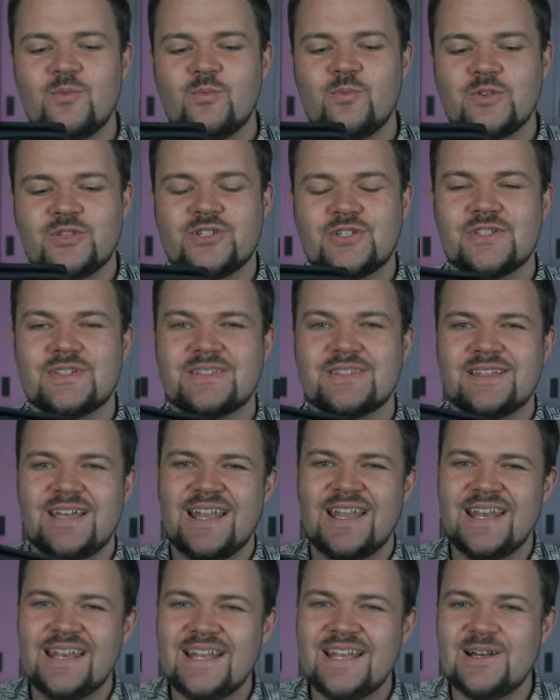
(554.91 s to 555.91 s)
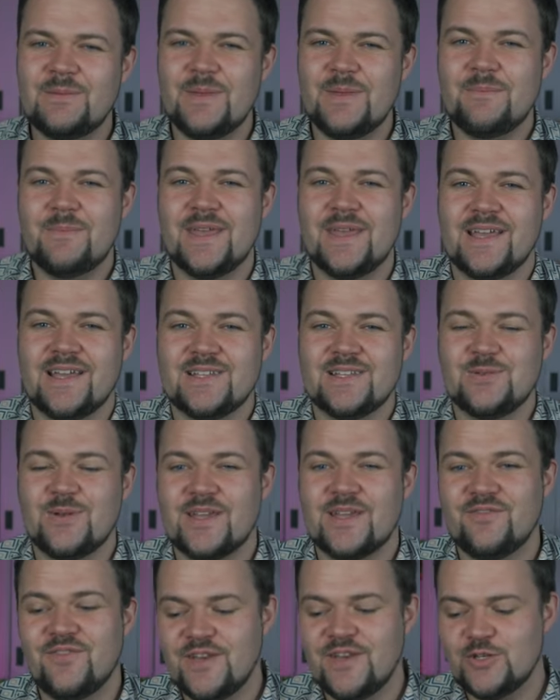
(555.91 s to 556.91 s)
was just a little bit bigger so I
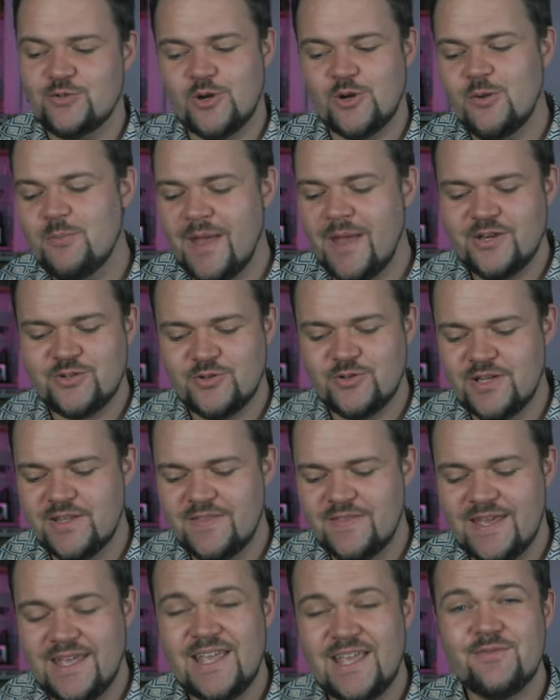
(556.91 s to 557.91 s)
could fit a drone battery in there.